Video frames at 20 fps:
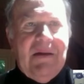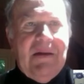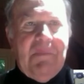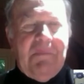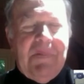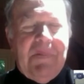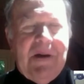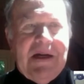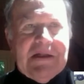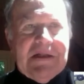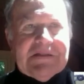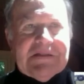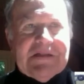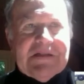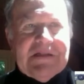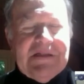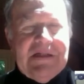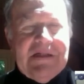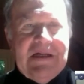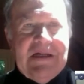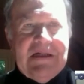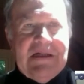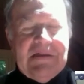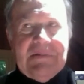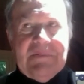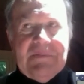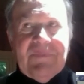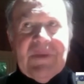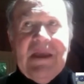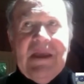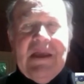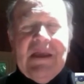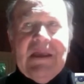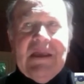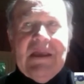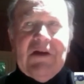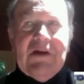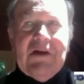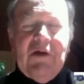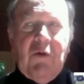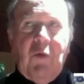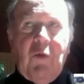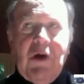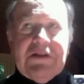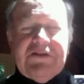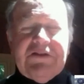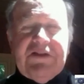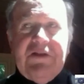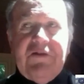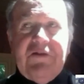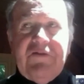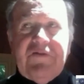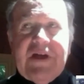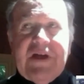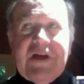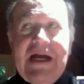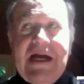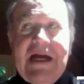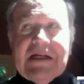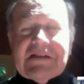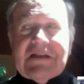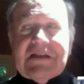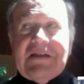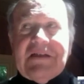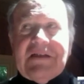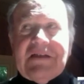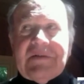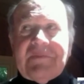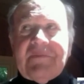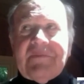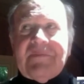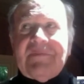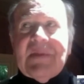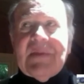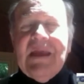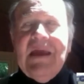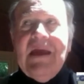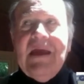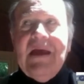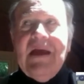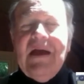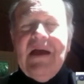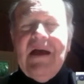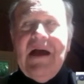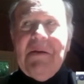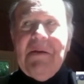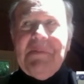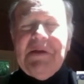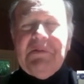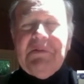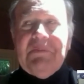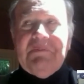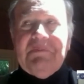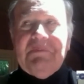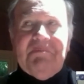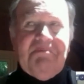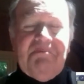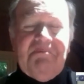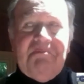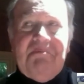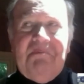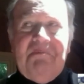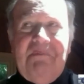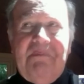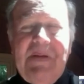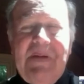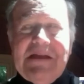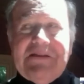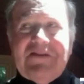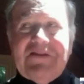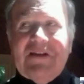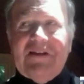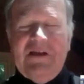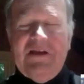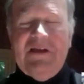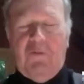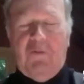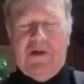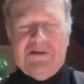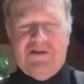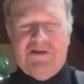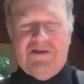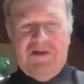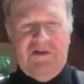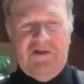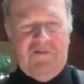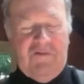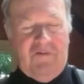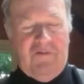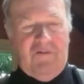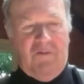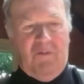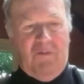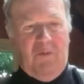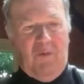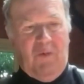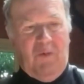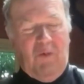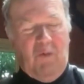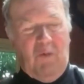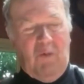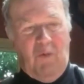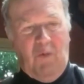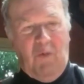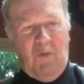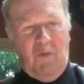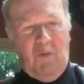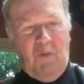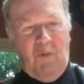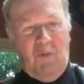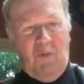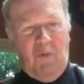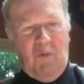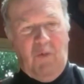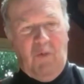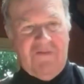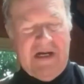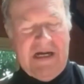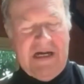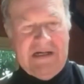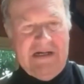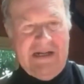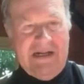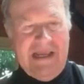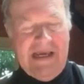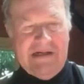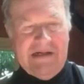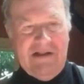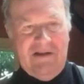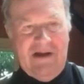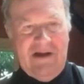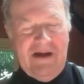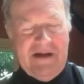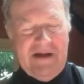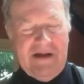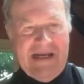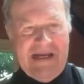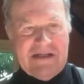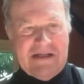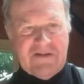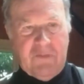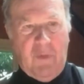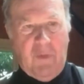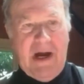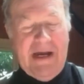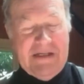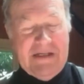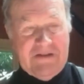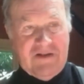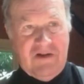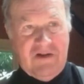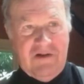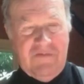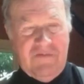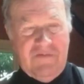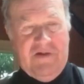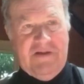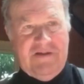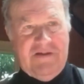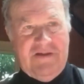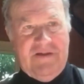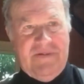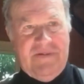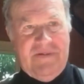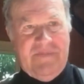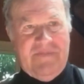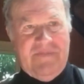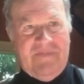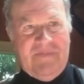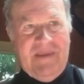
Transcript: But you know, once you've got, I mean, basically, once you've got an analog XY surface,